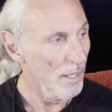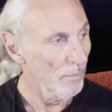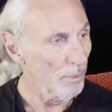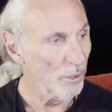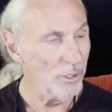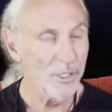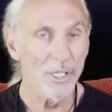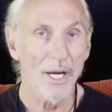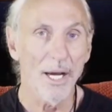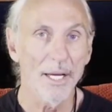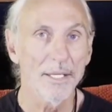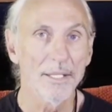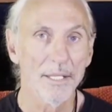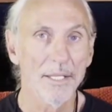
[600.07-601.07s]
per
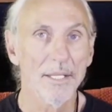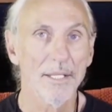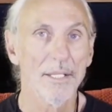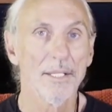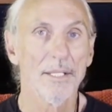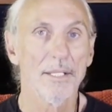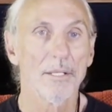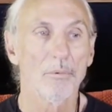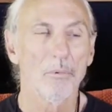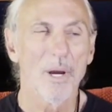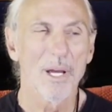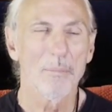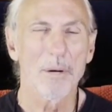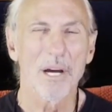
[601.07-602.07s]
side,
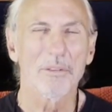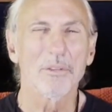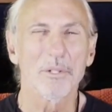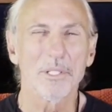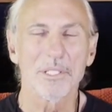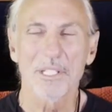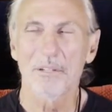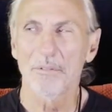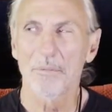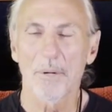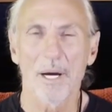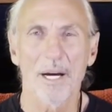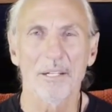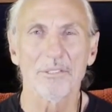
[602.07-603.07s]
weigh about thirty-seven
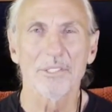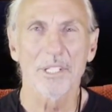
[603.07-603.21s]
pounds,